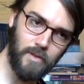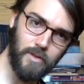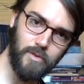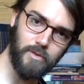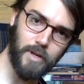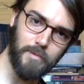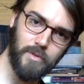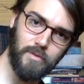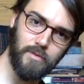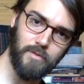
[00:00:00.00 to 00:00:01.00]
2 drop
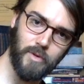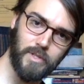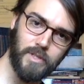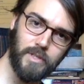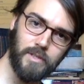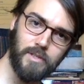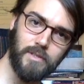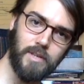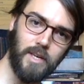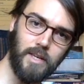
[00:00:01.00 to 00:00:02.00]
2
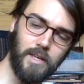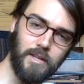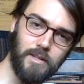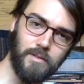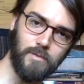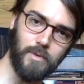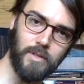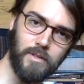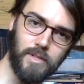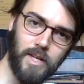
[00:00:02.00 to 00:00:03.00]
voicings and
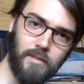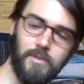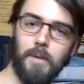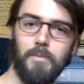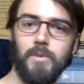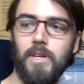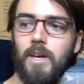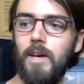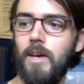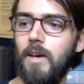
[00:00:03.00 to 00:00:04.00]
1 set of drop 3,
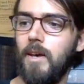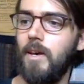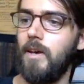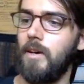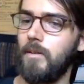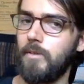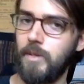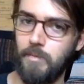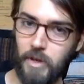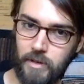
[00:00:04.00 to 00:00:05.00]

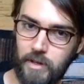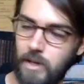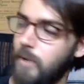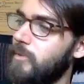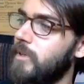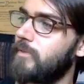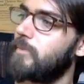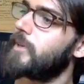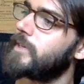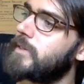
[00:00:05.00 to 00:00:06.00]
learning the melody in a couple
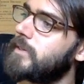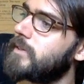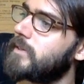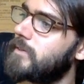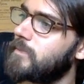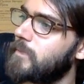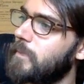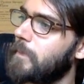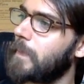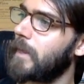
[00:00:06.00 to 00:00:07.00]
different places,
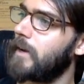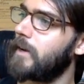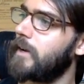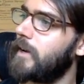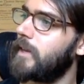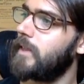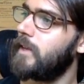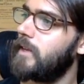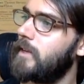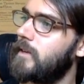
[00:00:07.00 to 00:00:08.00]
and
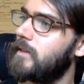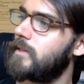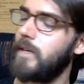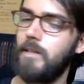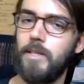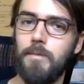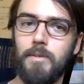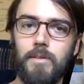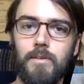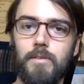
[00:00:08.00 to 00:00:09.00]
then taking the time
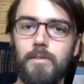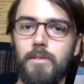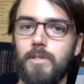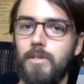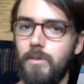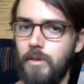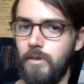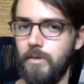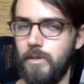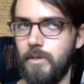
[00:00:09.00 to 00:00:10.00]
to learn
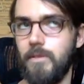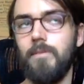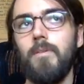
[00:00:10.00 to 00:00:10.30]
solos,